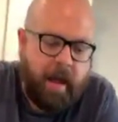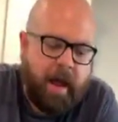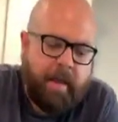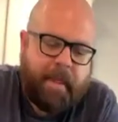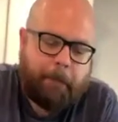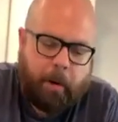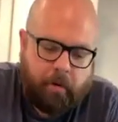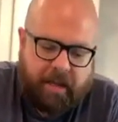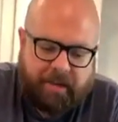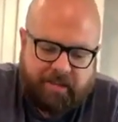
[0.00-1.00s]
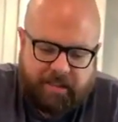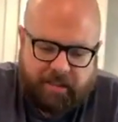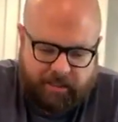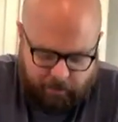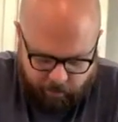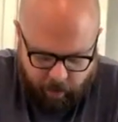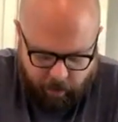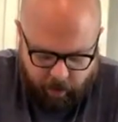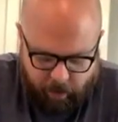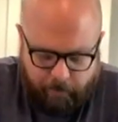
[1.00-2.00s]
That bone gives it
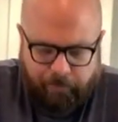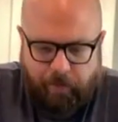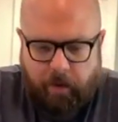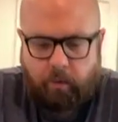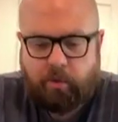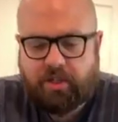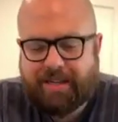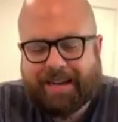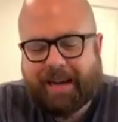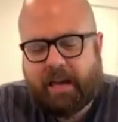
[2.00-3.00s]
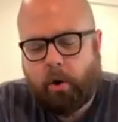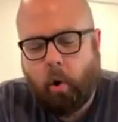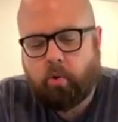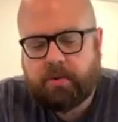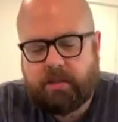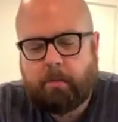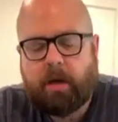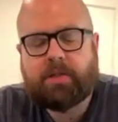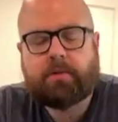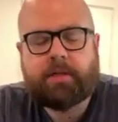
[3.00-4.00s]
some rigidity and holds the
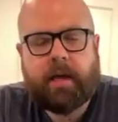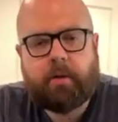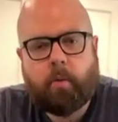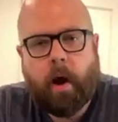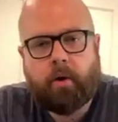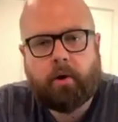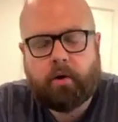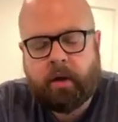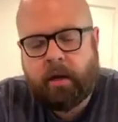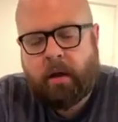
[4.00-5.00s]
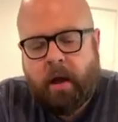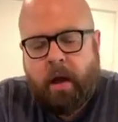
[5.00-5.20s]
muscle together while you're cooking.